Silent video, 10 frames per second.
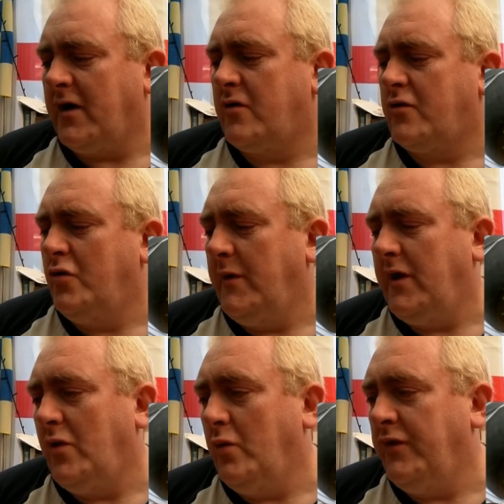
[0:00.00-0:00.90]
That come
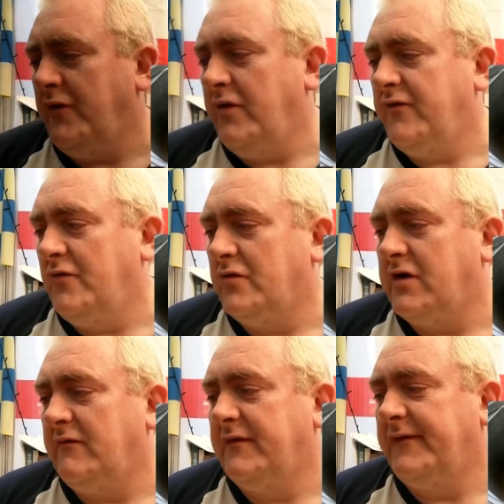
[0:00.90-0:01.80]
out with the original
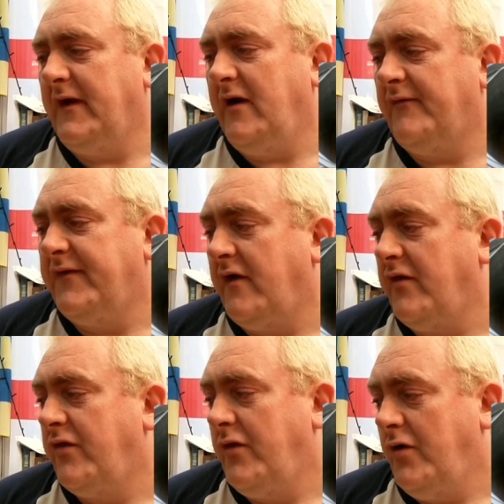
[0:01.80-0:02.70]
gravitate of
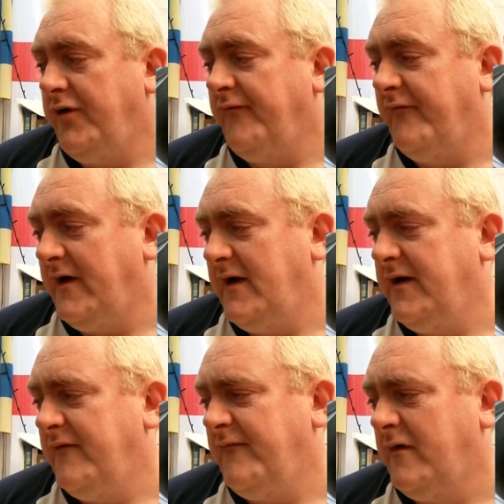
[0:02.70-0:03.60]

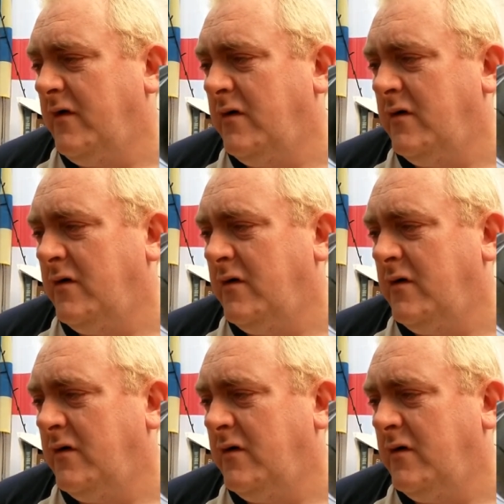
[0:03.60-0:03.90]
1035.